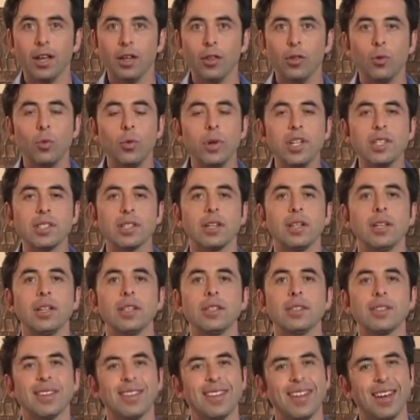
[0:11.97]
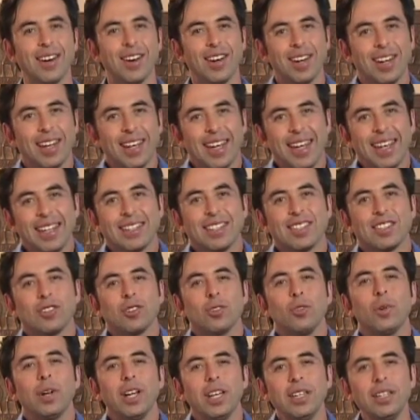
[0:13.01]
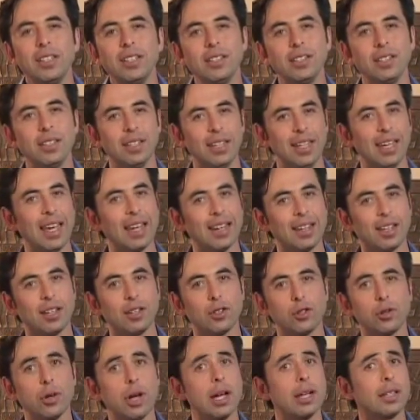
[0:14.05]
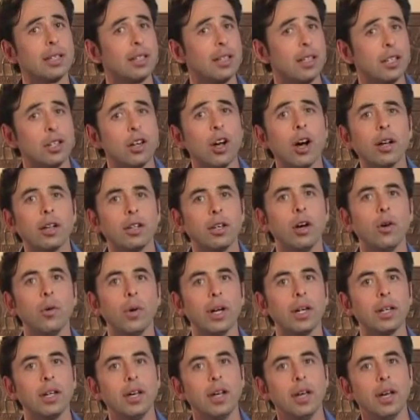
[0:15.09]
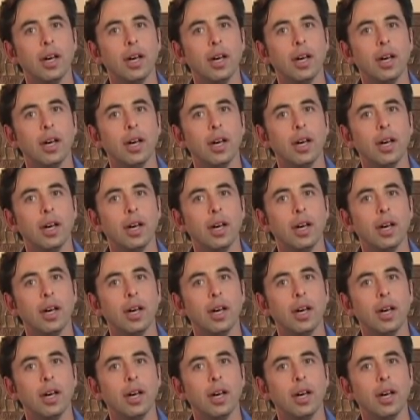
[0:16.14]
The reason is that it's so easy to get contracted and not know it,